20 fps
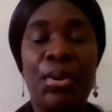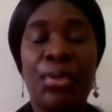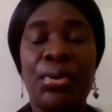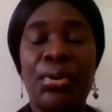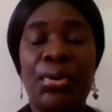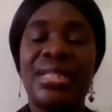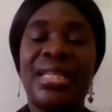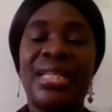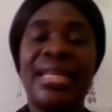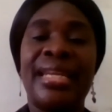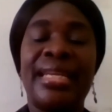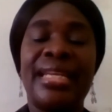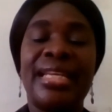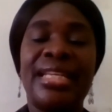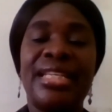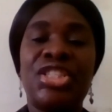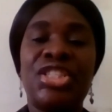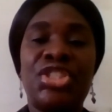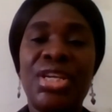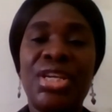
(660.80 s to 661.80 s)
point that
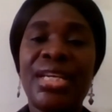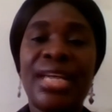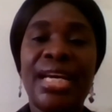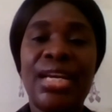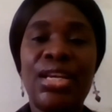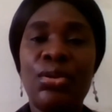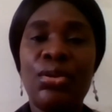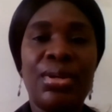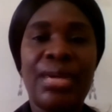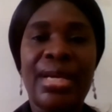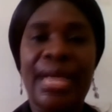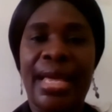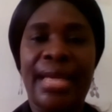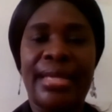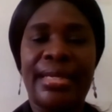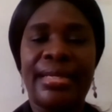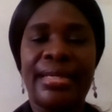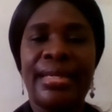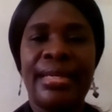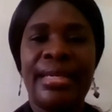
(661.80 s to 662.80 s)
she can look at
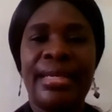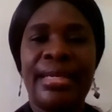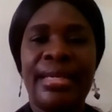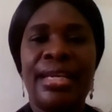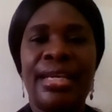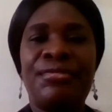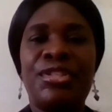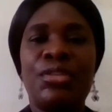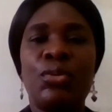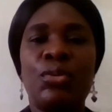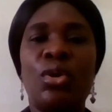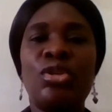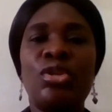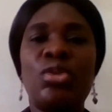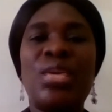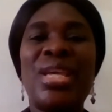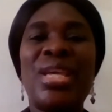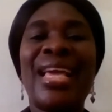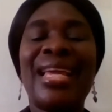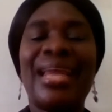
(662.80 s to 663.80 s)
if she wants
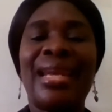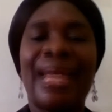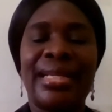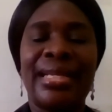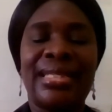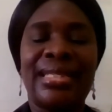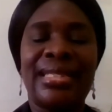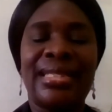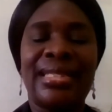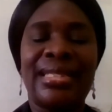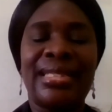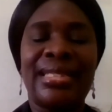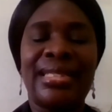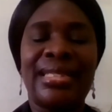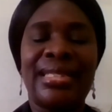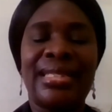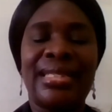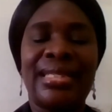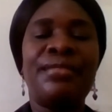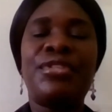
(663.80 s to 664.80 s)
to ignite. Like I
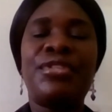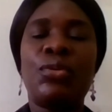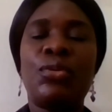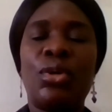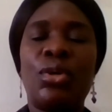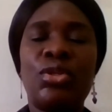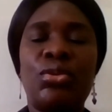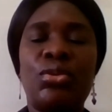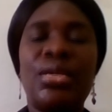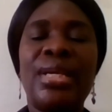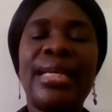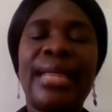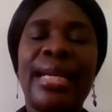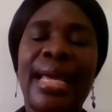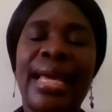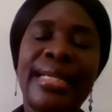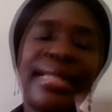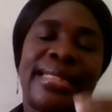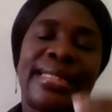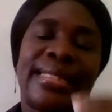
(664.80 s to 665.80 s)
said, if she wants to
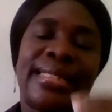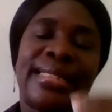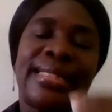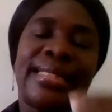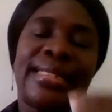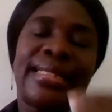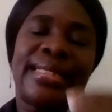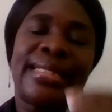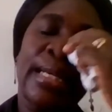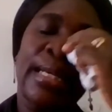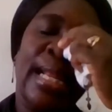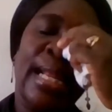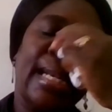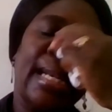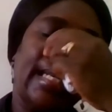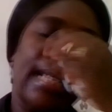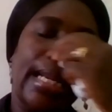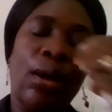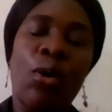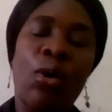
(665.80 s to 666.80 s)
ignite that
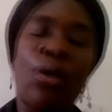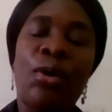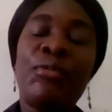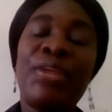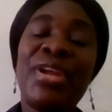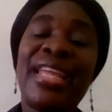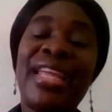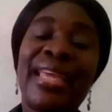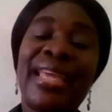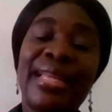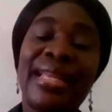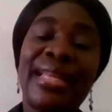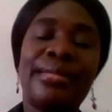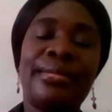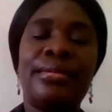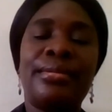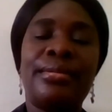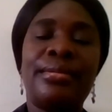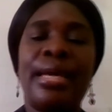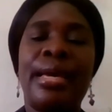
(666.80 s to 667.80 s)
that or
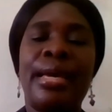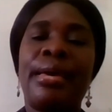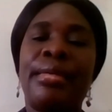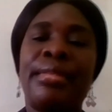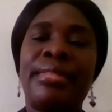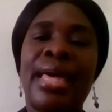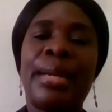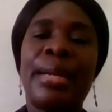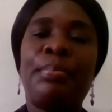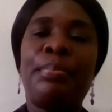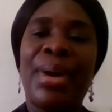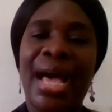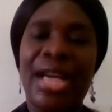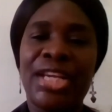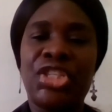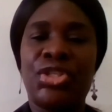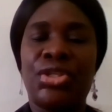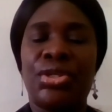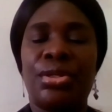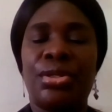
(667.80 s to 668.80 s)
rekindle that
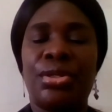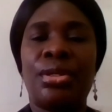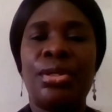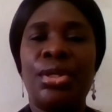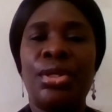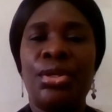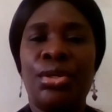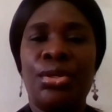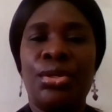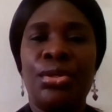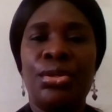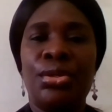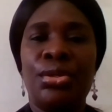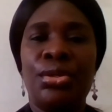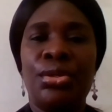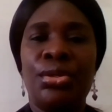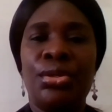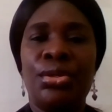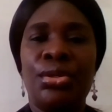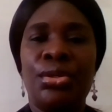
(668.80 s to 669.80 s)
passion,
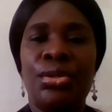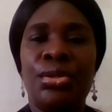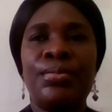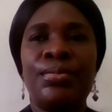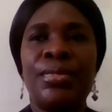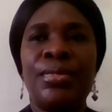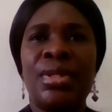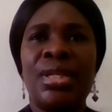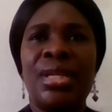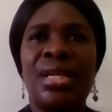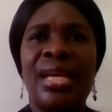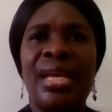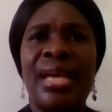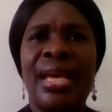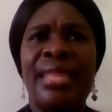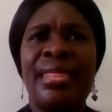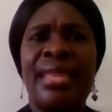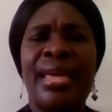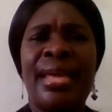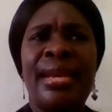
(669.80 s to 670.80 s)
you know,
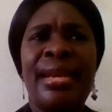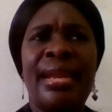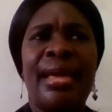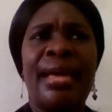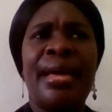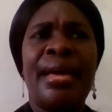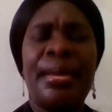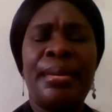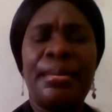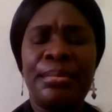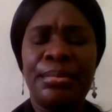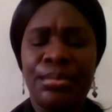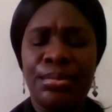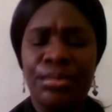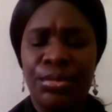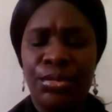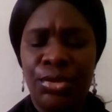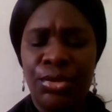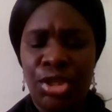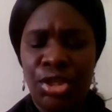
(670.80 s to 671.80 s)
and then
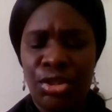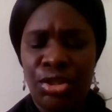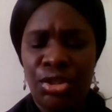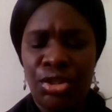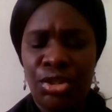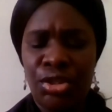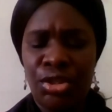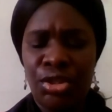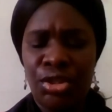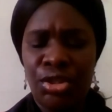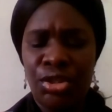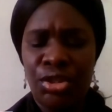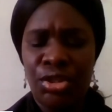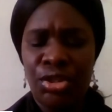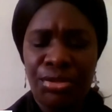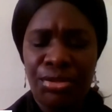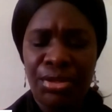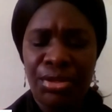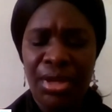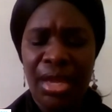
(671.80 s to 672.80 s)
um, she should also
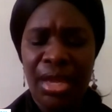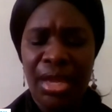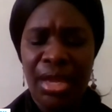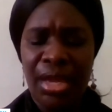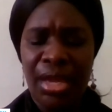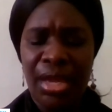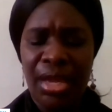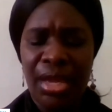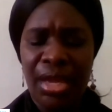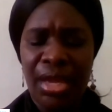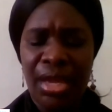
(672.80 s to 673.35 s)
think of